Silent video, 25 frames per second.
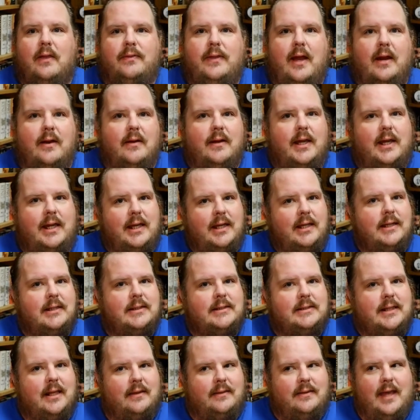there
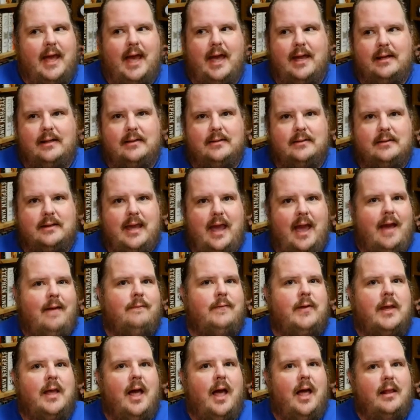is that
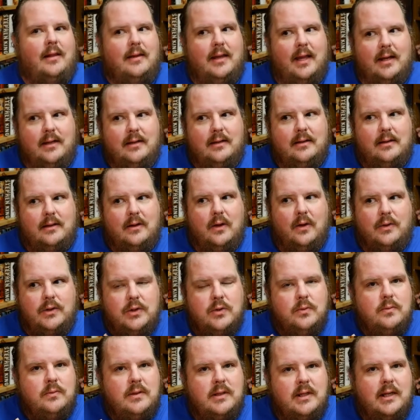caveat that you know
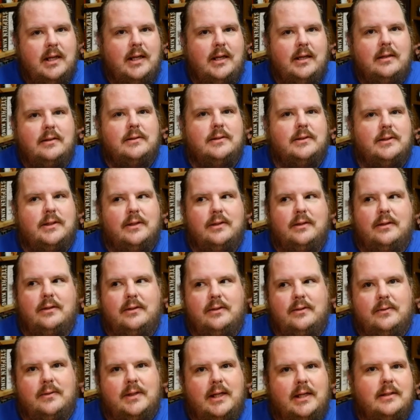you need to
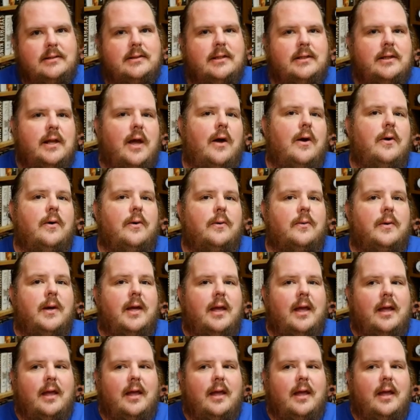you need to know